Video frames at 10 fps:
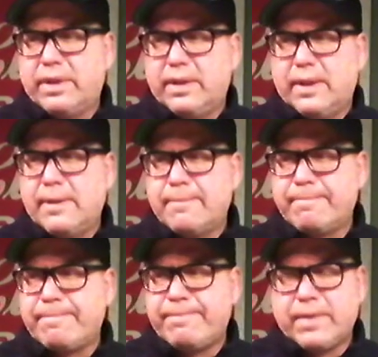and
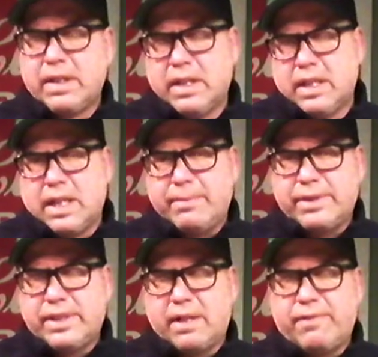I'm
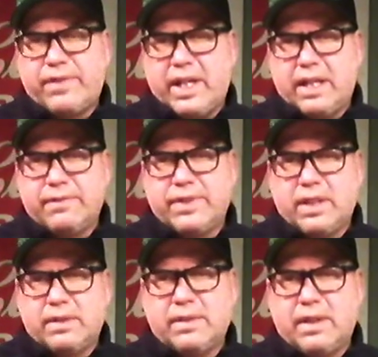just not a fan of
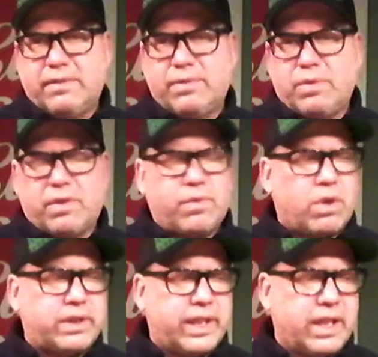
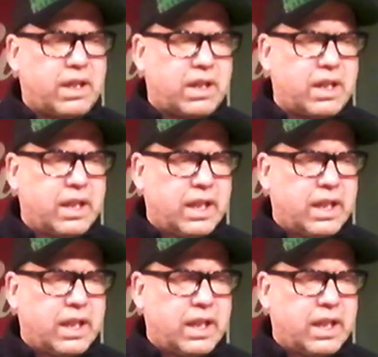what they are.